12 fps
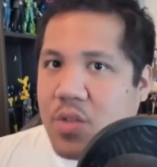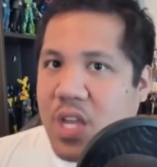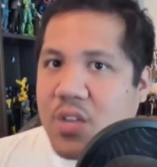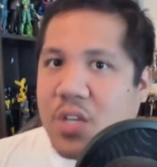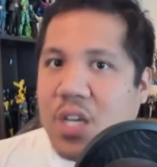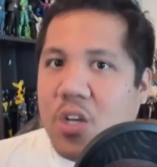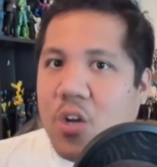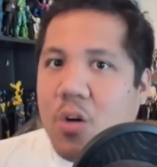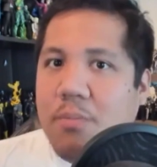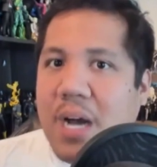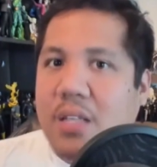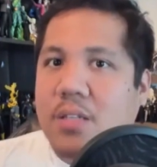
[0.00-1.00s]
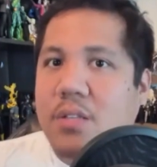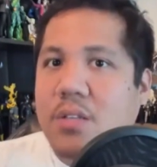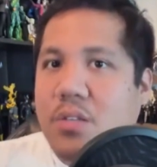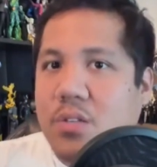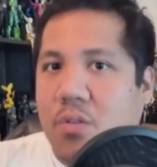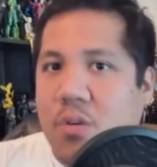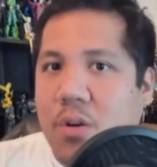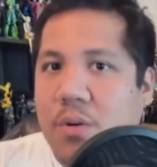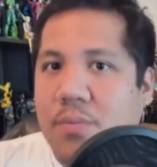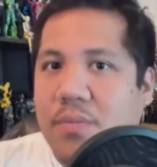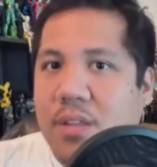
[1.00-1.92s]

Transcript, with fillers: that you can go back to the store